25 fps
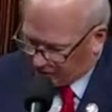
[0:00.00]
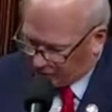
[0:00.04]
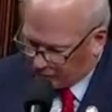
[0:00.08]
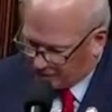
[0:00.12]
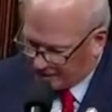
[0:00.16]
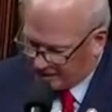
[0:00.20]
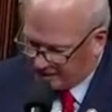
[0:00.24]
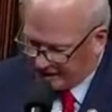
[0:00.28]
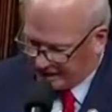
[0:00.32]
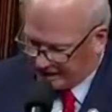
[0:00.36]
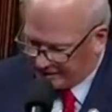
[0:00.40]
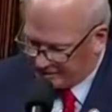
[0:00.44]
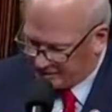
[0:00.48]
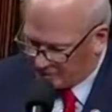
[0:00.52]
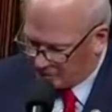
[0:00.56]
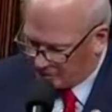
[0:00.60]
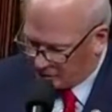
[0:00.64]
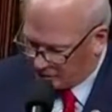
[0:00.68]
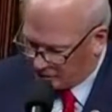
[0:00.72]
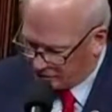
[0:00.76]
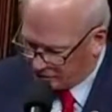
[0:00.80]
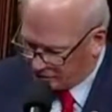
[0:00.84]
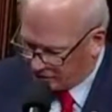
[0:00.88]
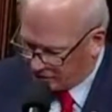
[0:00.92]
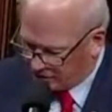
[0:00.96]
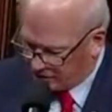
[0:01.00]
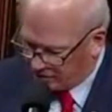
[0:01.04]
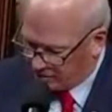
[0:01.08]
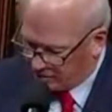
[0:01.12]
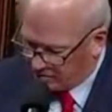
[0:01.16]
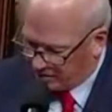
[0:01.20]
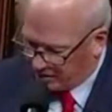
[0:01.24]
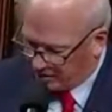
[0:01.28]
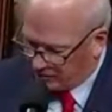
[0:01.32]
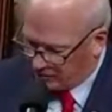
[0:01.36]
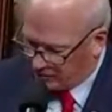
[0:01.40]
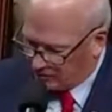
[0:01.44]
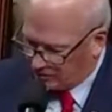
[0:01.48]
If we adopt the motion to
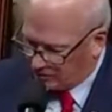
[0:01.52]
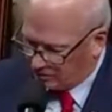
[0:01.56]
recommit,